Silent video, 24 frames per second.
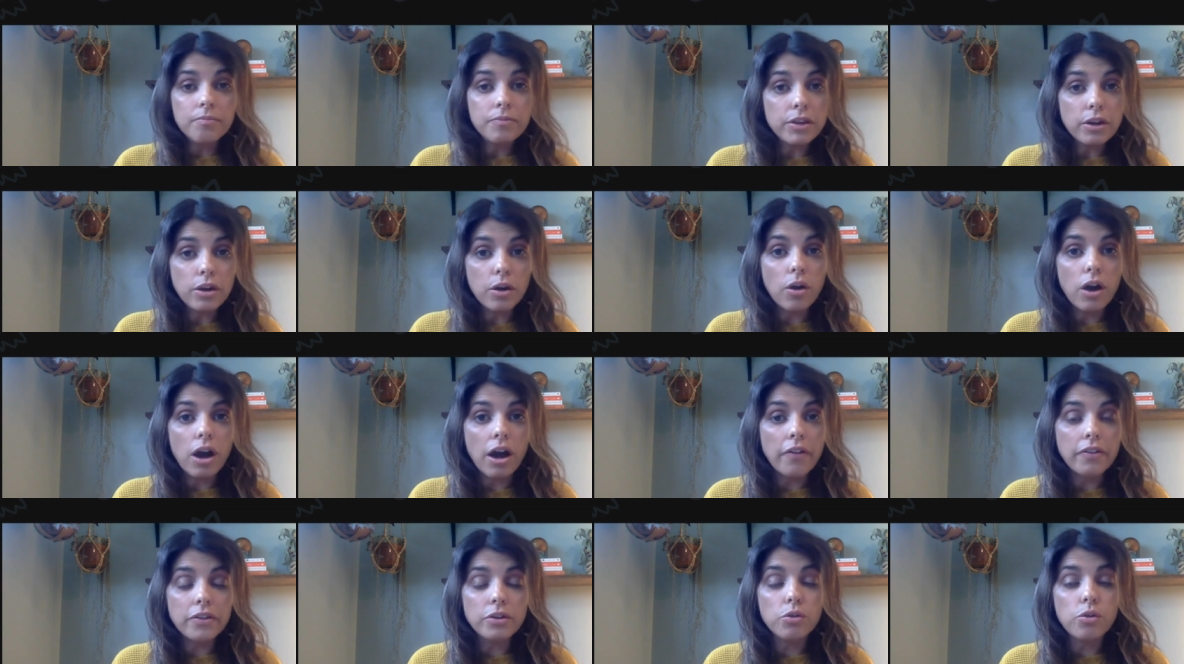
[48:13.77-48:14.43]
you know,
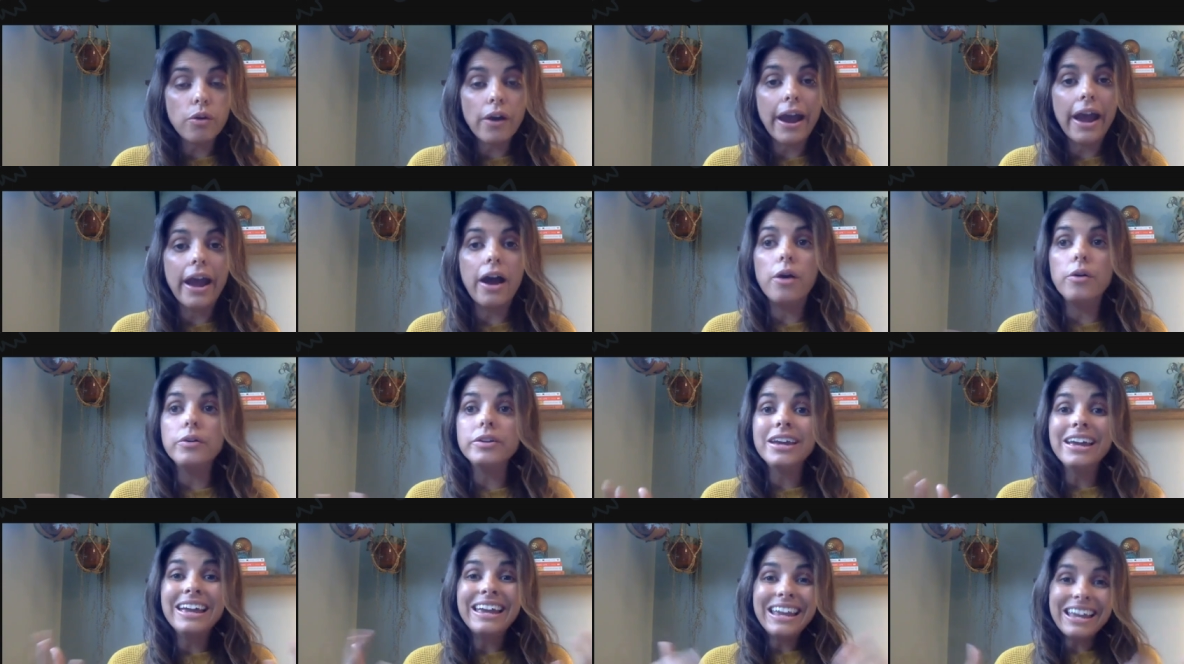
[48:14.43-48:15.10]
on the
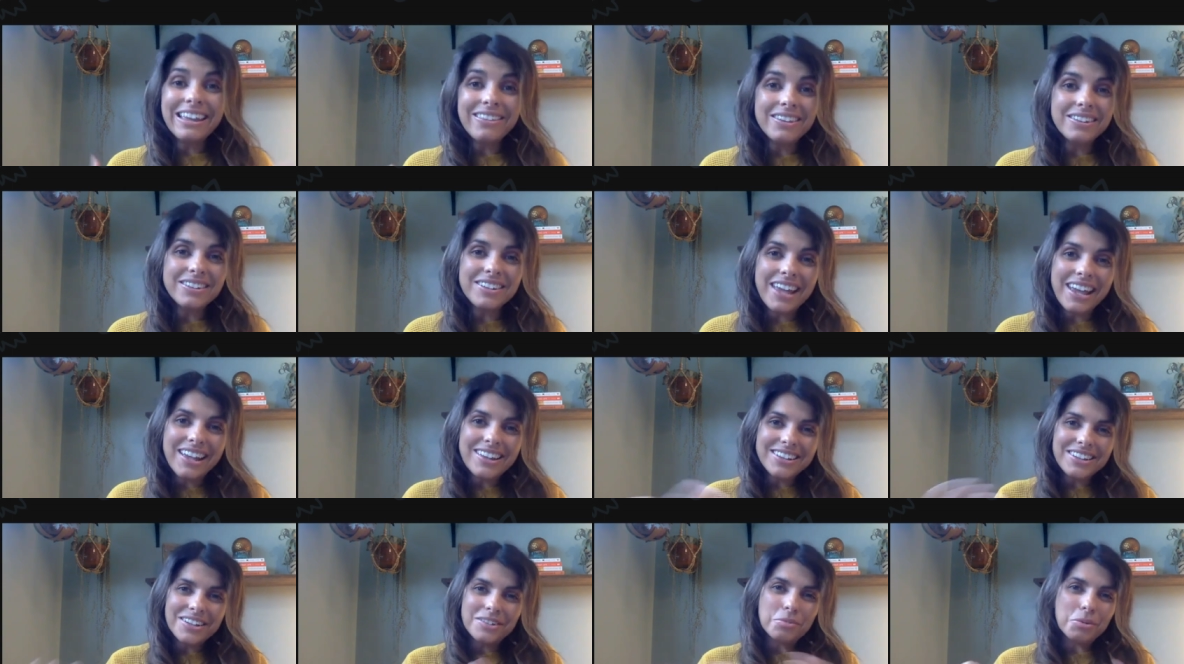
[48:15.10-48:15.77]
ground. In this
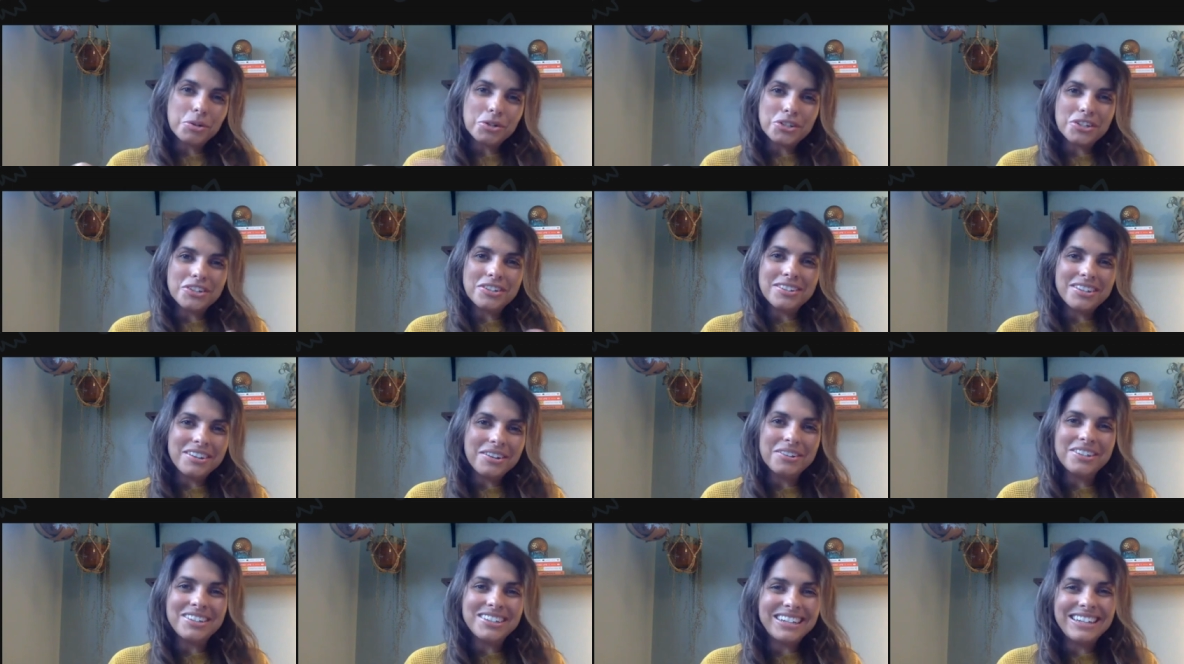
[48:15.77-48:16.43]
case, because we're just, you
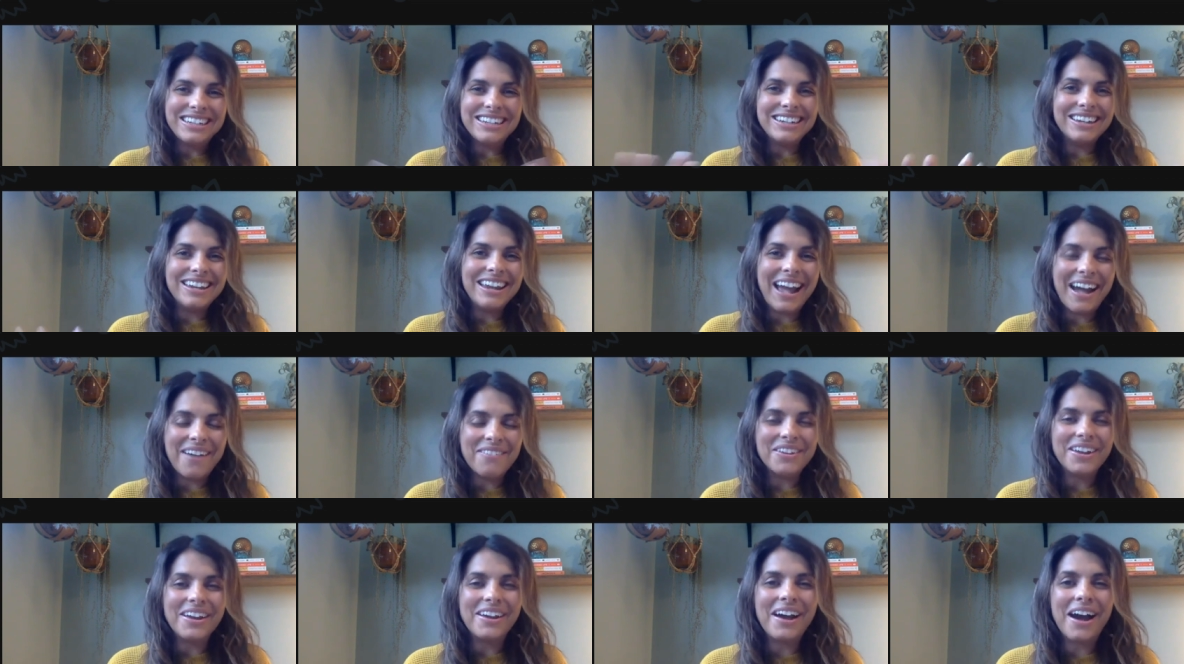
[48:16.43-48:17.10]
know, seated and
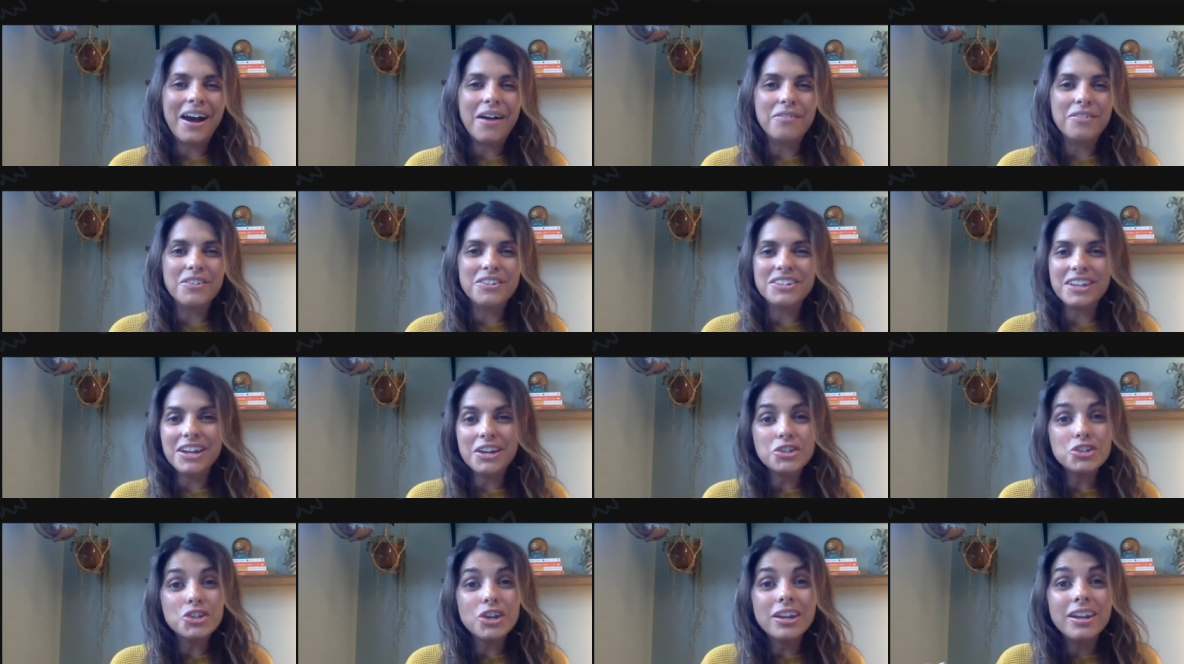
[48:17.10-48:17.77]
having a
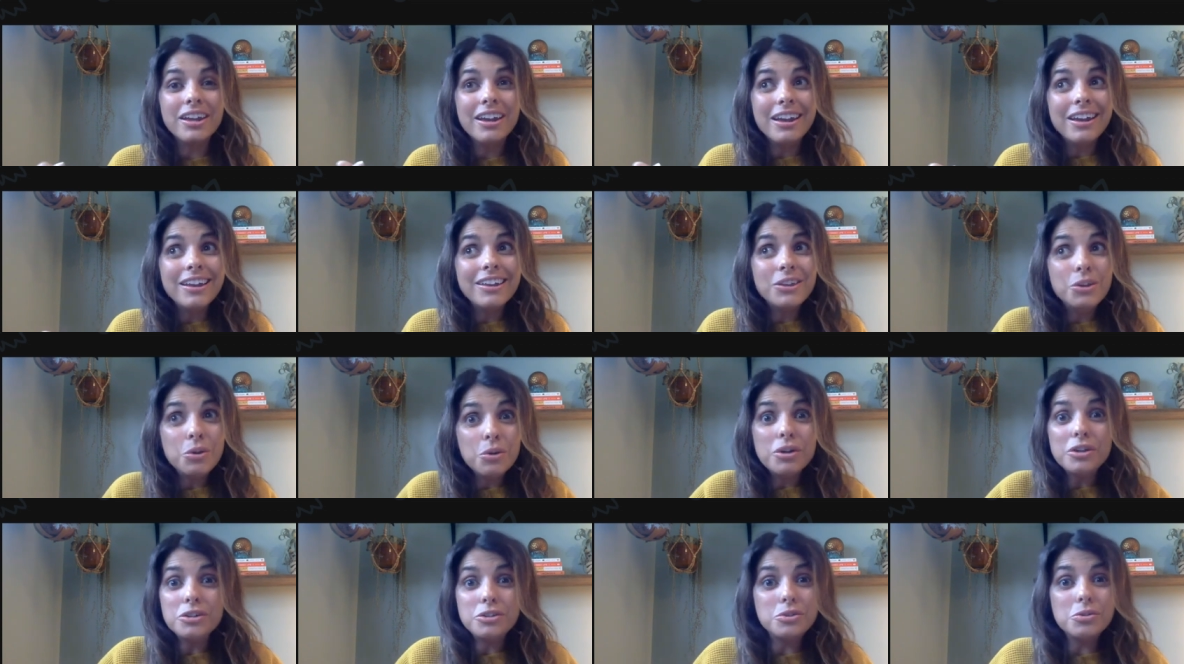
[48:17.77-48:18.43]
conversation,
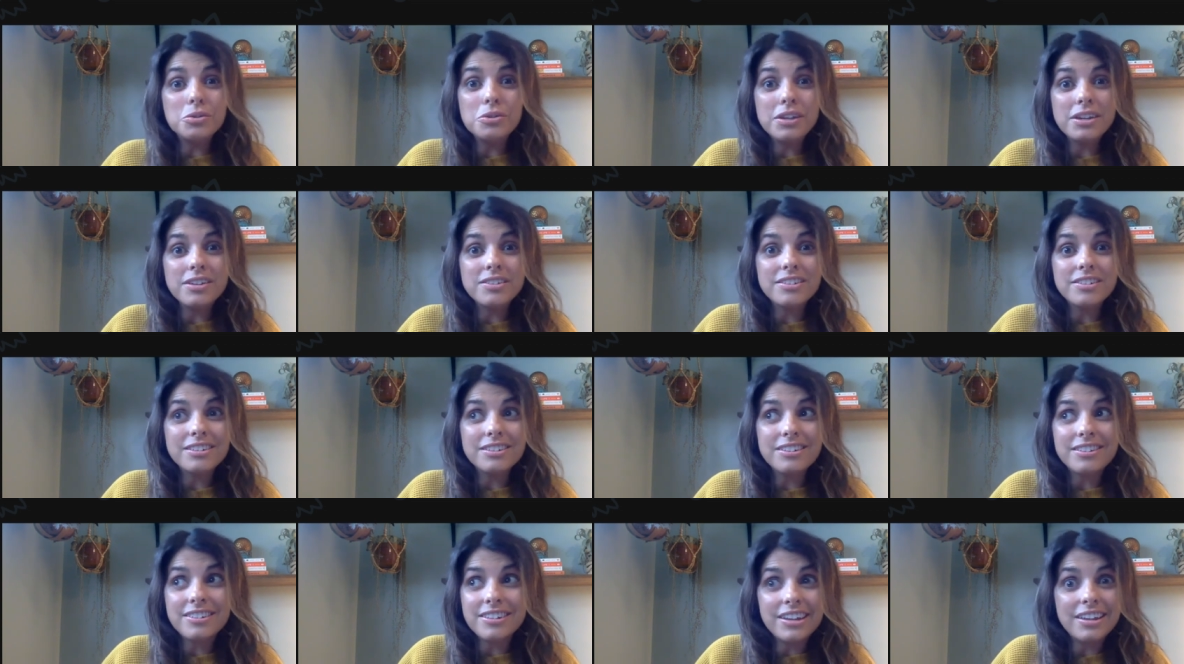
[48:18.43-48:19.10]
you could do this
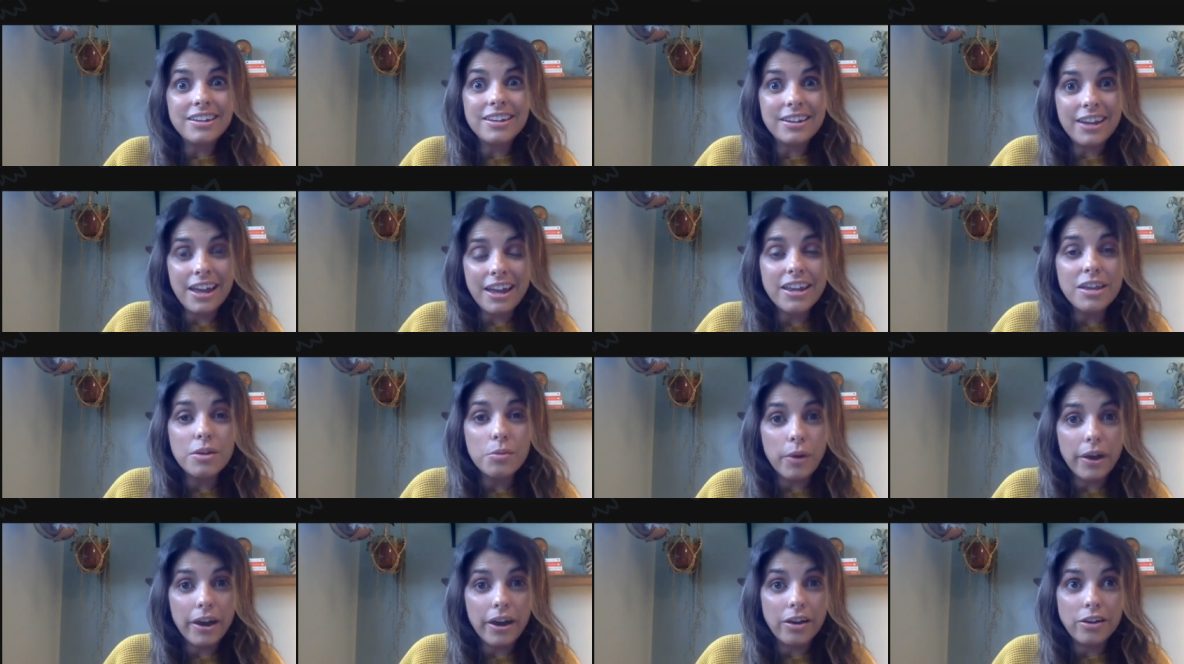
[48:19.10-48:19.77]
seated
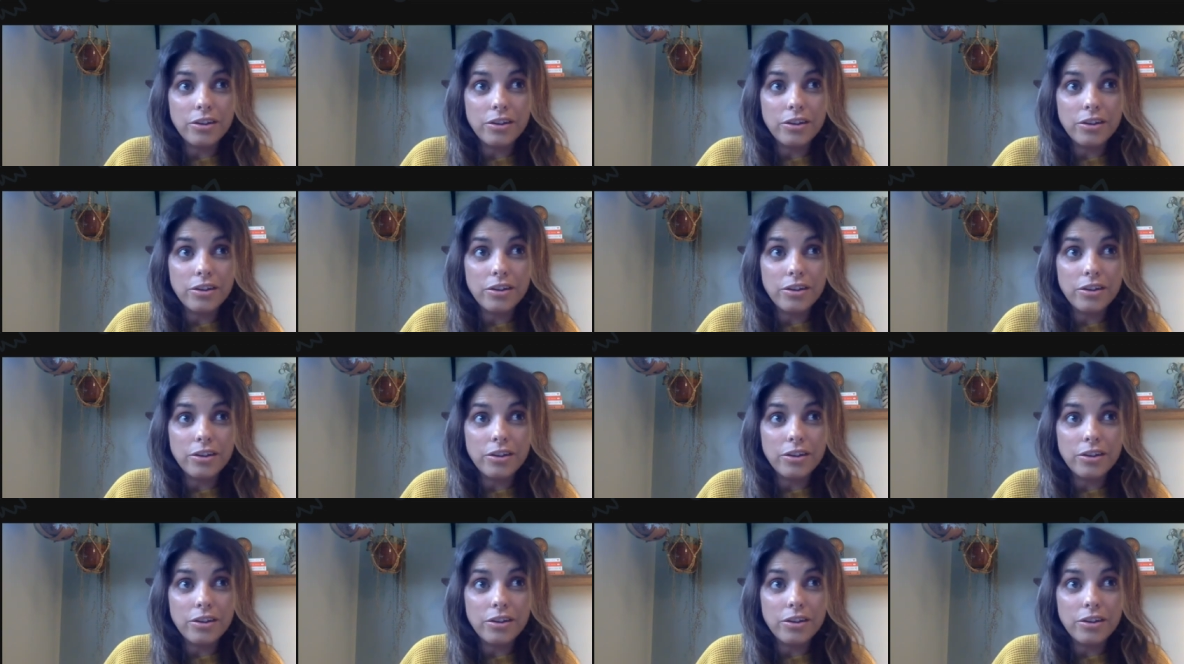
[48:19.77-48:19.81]
anywhere.